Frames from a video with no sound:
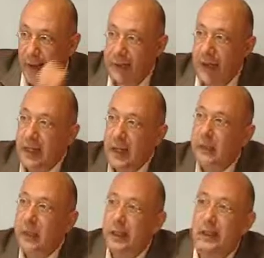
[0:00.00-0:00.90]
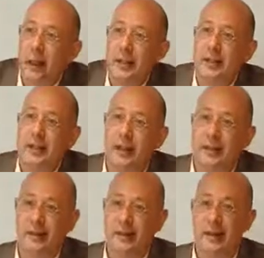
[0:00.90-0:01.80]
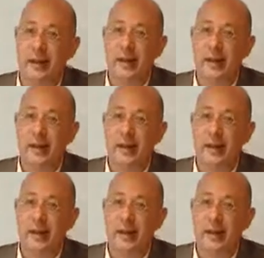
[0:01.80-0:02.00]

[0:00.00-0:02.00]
And then he realizes that